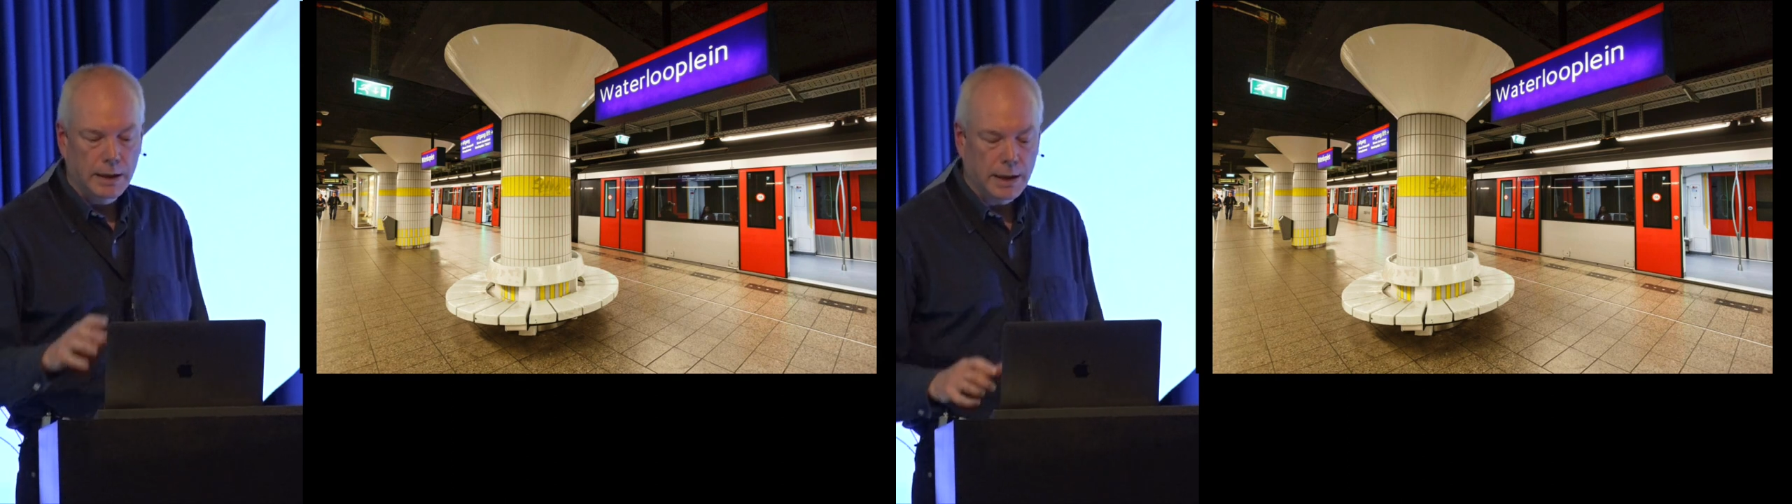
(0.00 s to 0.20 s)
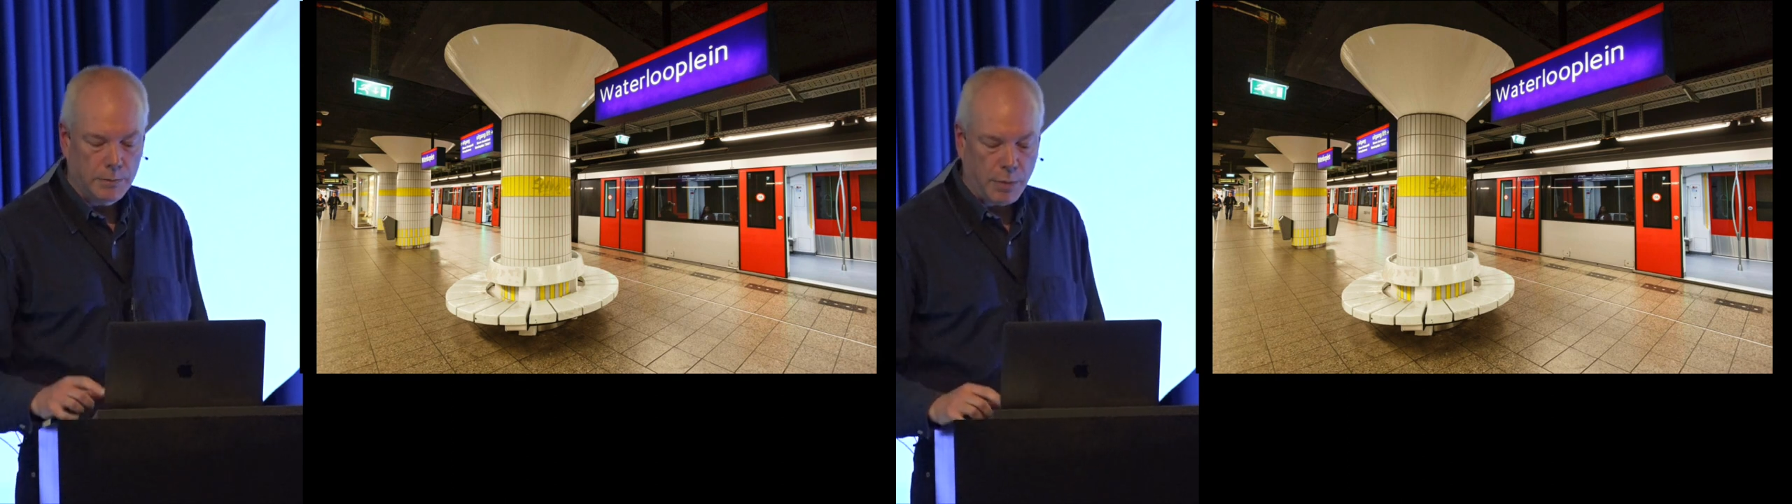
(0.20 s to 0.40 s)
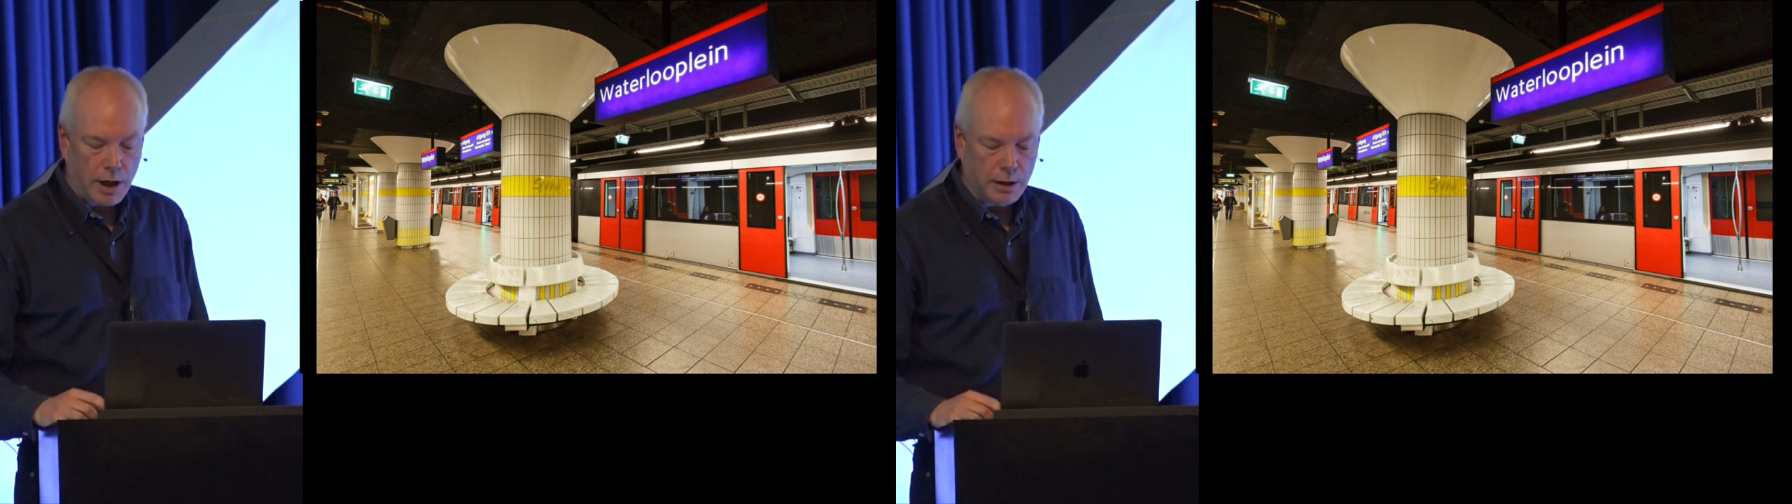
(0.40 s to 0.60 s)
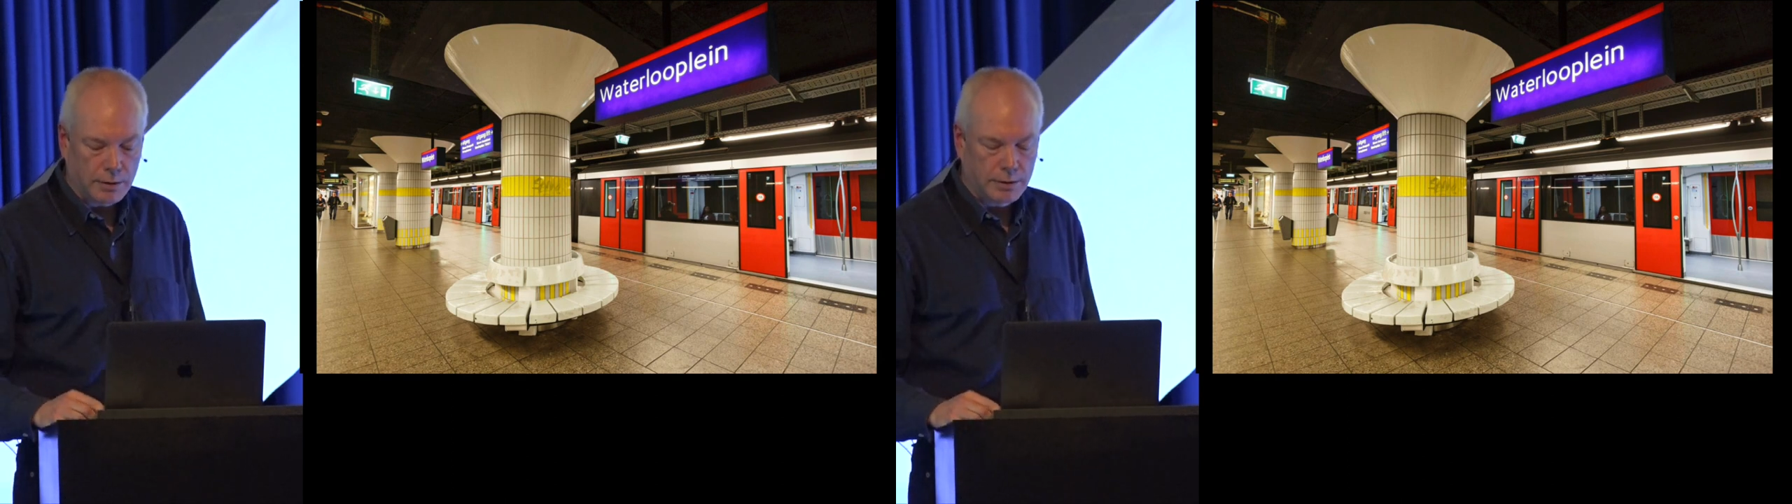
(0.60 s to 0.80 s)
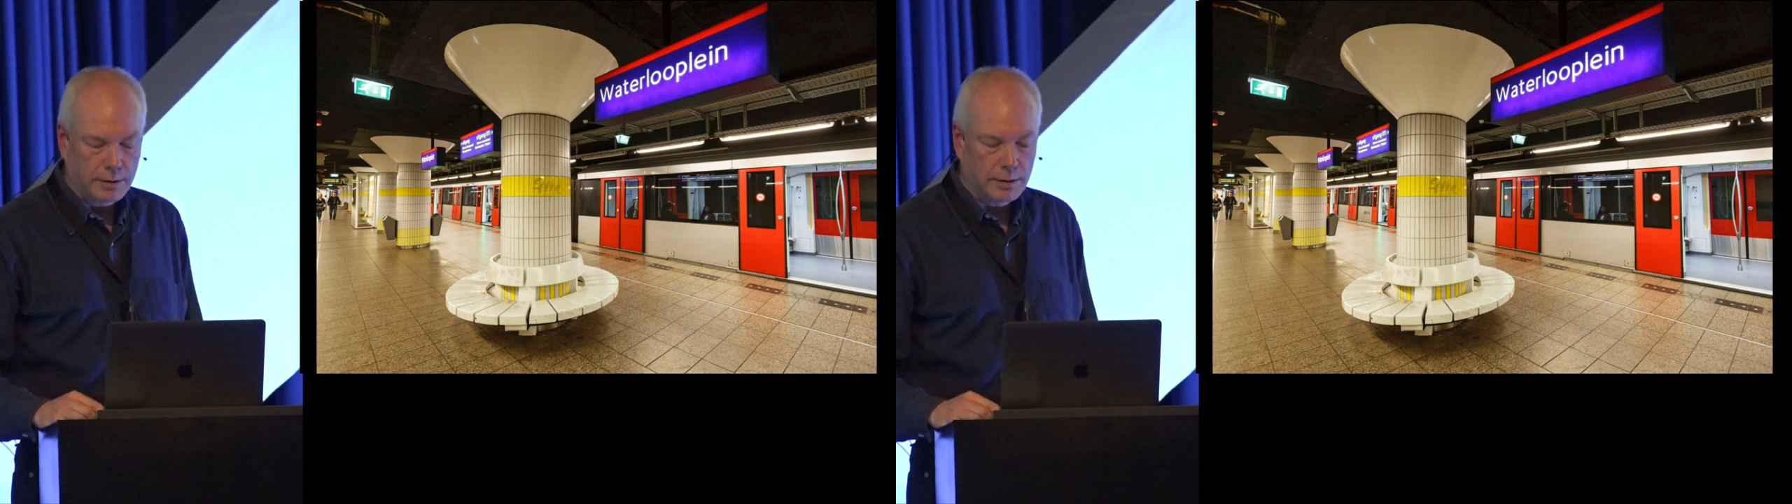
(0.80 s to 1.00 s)
in
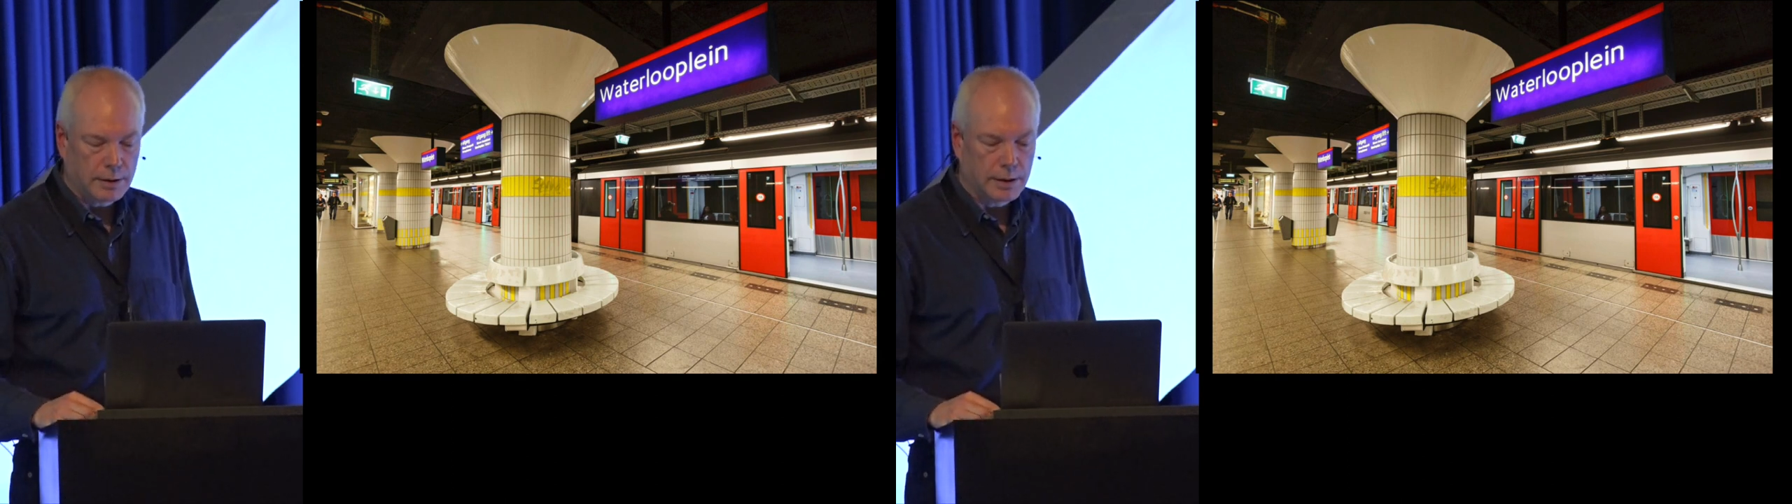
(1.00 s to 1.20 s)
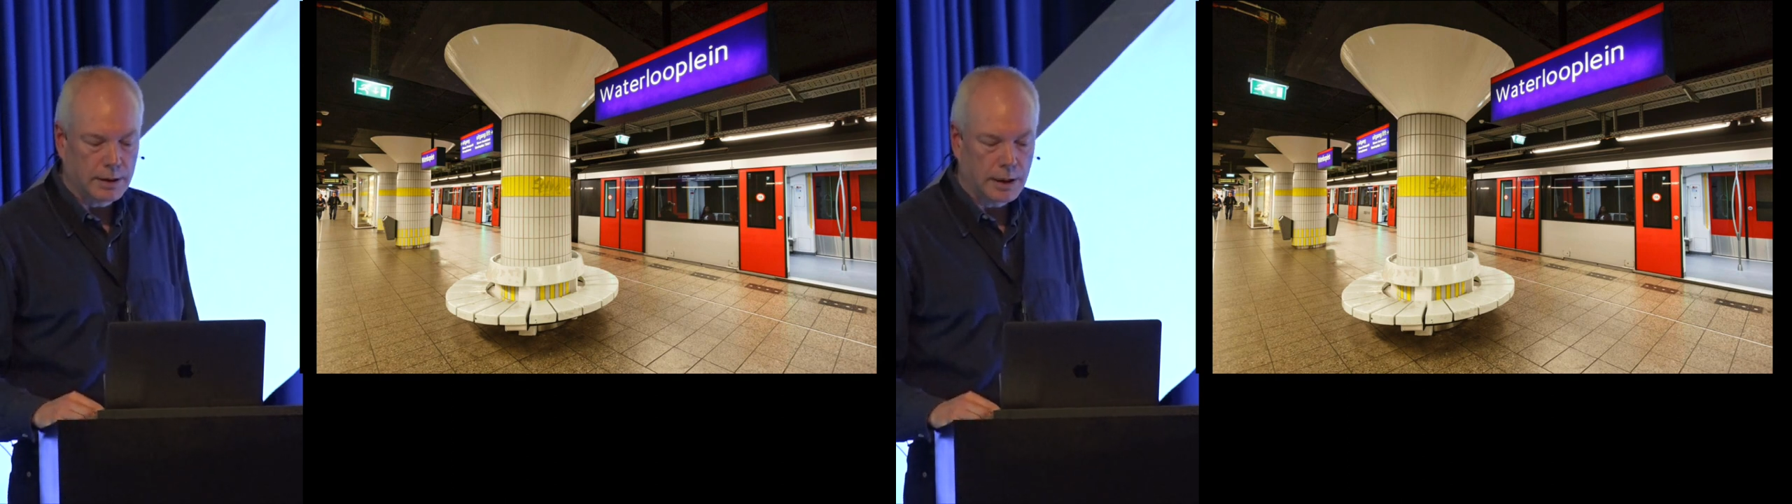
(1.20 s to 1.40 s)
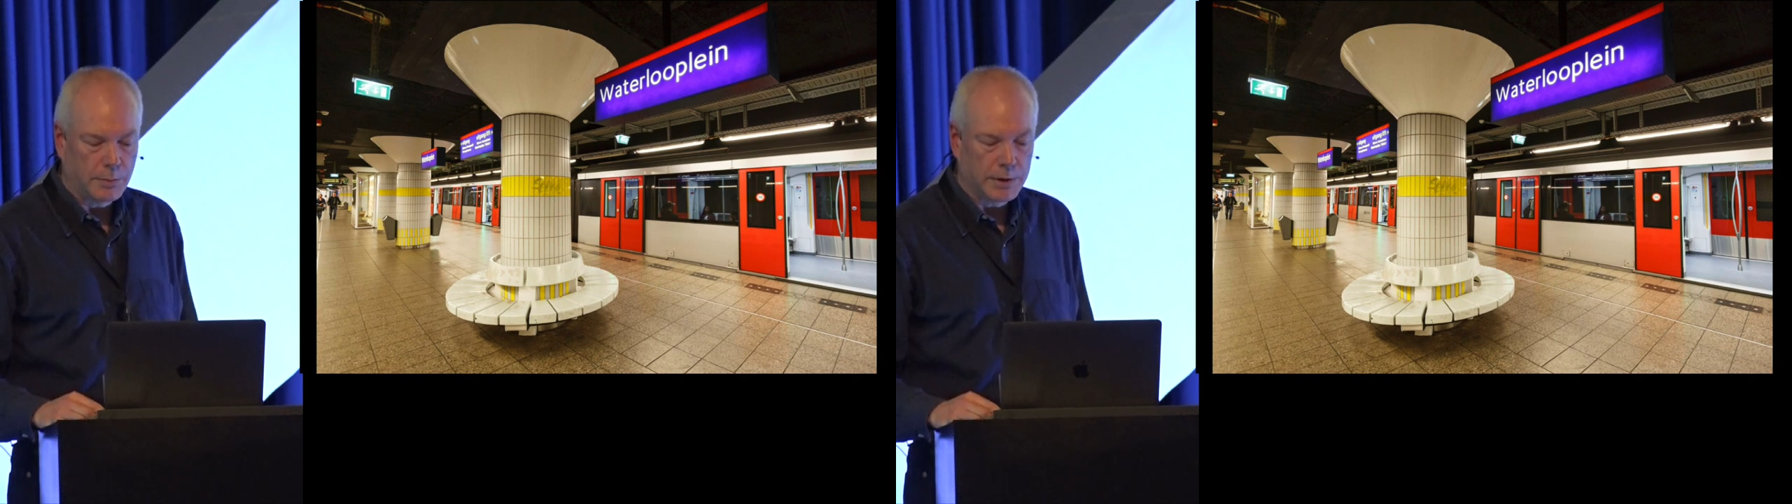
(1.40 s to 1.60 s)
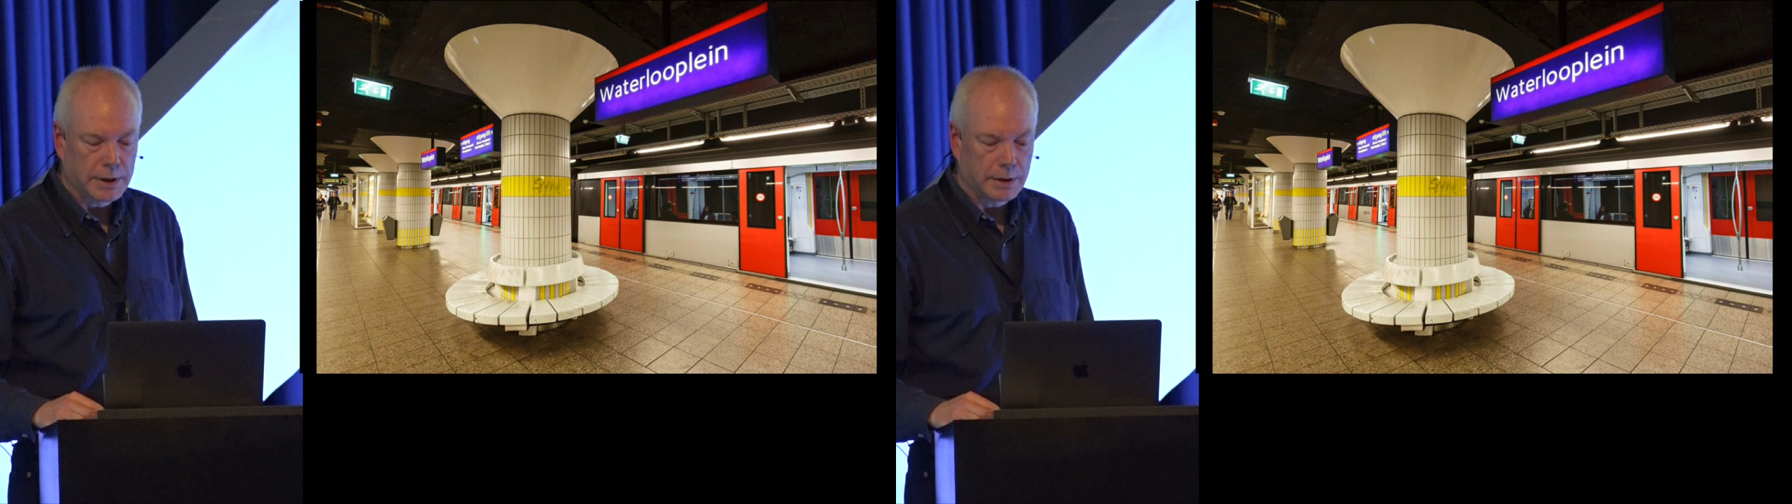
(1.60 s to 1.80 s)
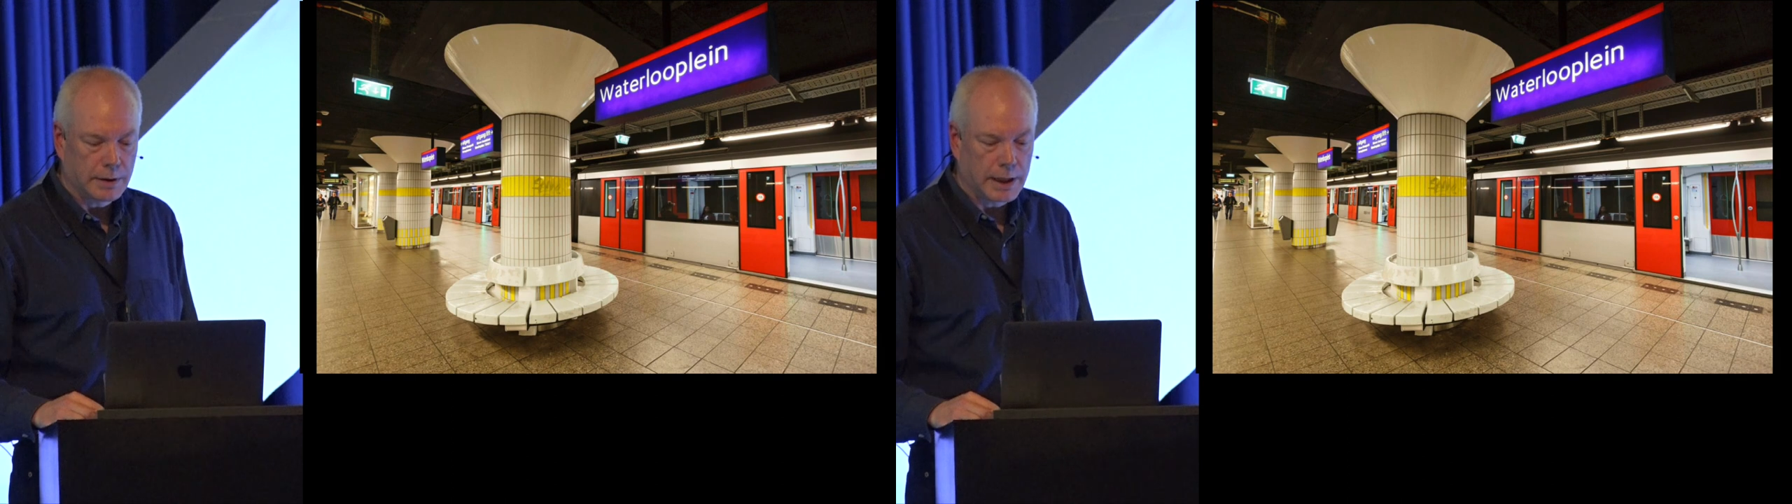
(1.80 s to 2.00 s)
parts uh, up
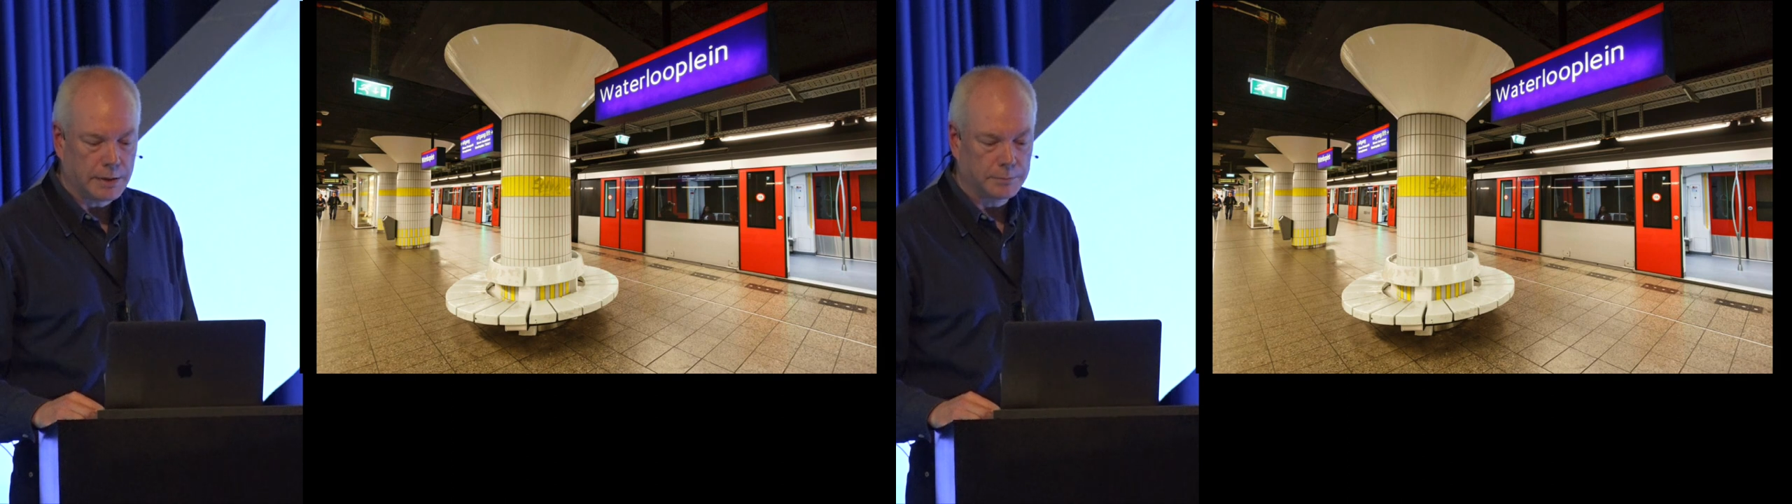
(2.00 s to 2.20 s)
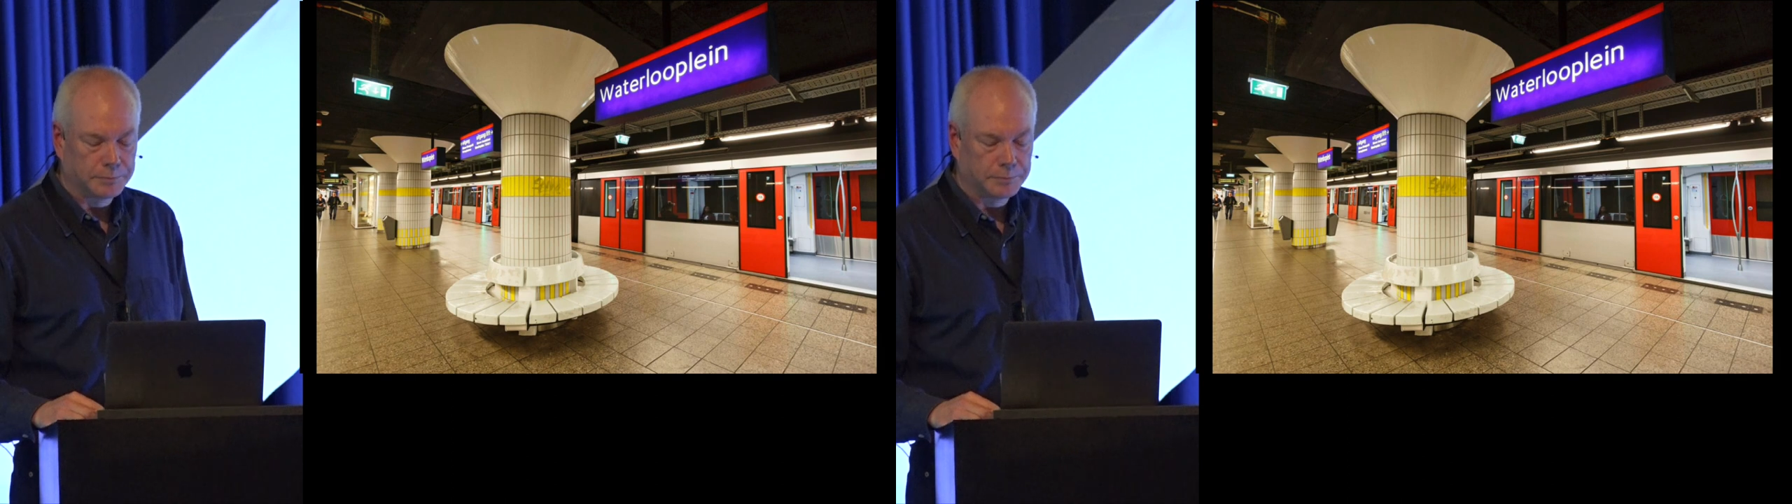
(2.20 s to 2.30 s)
until then.